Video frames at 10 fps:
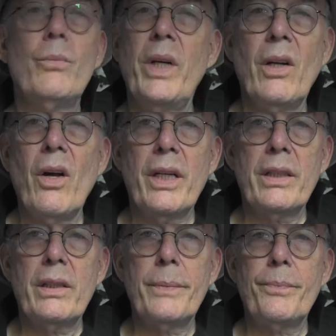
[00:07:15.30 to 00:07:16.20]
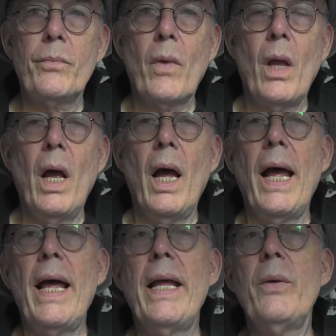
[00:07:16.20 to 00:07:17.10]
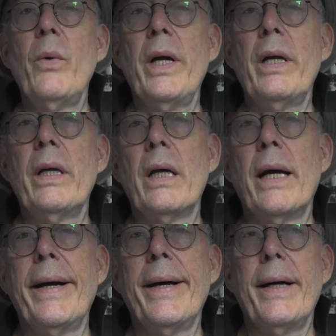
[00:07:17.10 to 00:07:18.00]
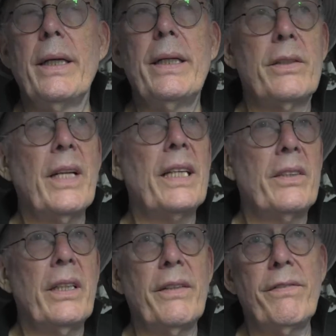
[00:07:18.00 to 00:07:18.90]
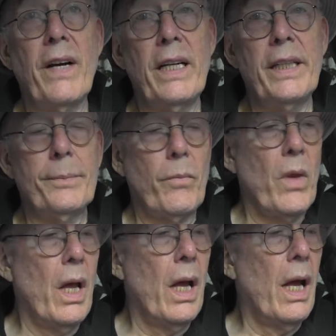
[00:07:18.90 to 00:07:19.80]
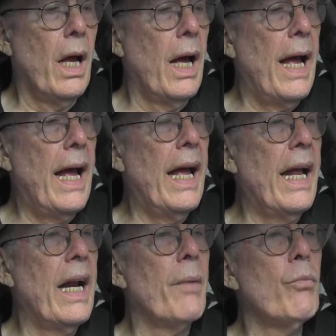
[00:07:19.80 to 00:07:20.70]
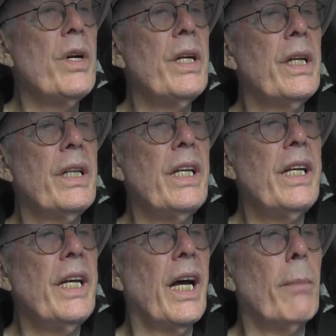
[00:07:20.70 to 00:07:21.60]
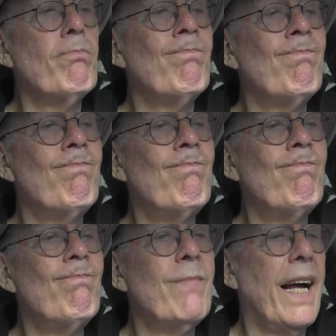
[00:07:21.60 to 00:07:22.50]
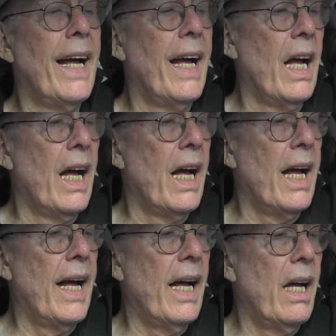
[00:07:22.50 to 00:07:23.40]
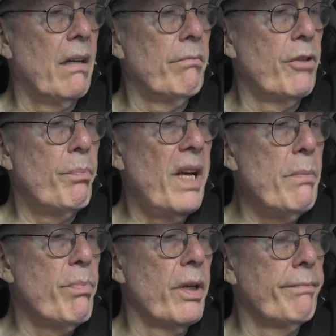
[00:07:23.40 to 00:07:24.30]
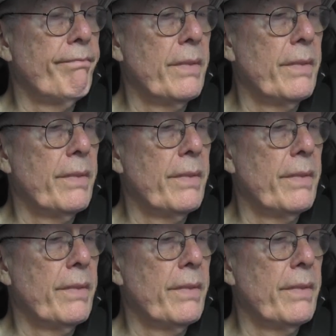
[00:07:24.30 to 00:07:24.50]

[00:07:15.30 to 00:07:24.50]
Wait till August. Anyway, uh, it's nice today, finally. And I'm reading the, um, uh, the paper